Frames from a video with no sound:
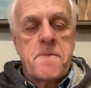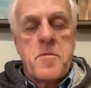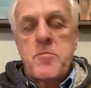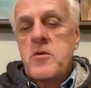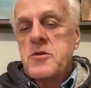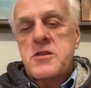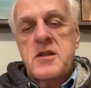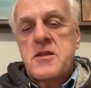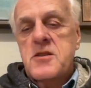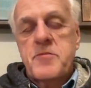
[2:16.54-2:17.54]

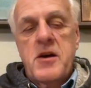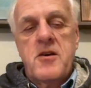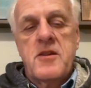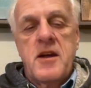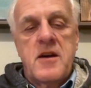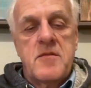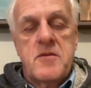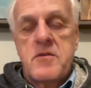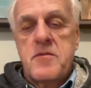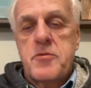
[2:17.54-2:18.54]
Mostly it's on my online
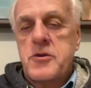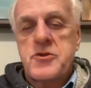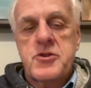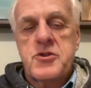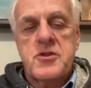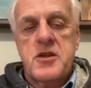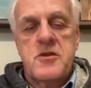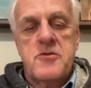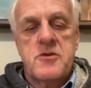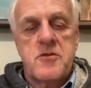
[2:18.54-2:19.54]
purchases I
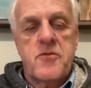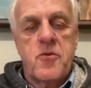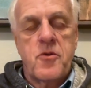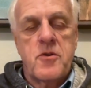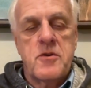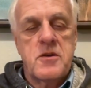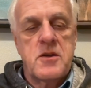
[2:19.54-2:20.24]
use it for.